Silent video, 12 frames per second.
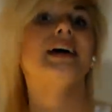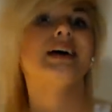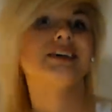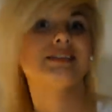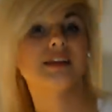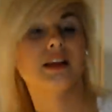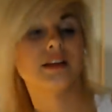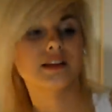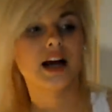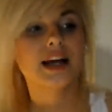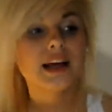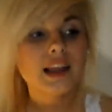because it's
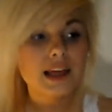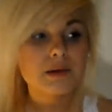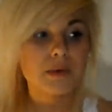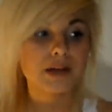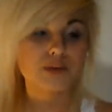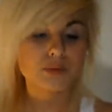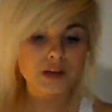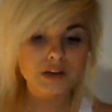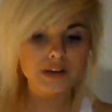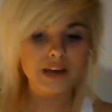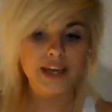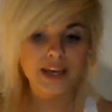kind of like my
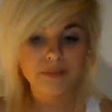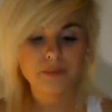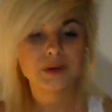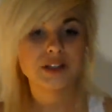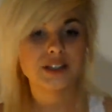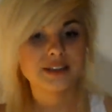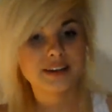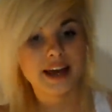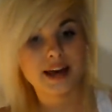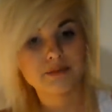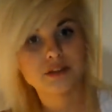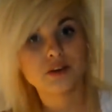Twitter name, which is
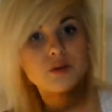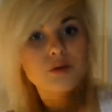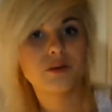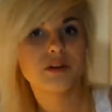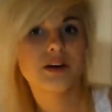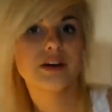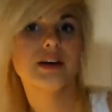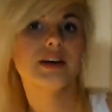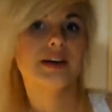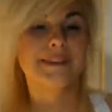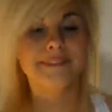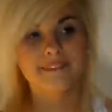Tabs Ahoy,
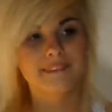and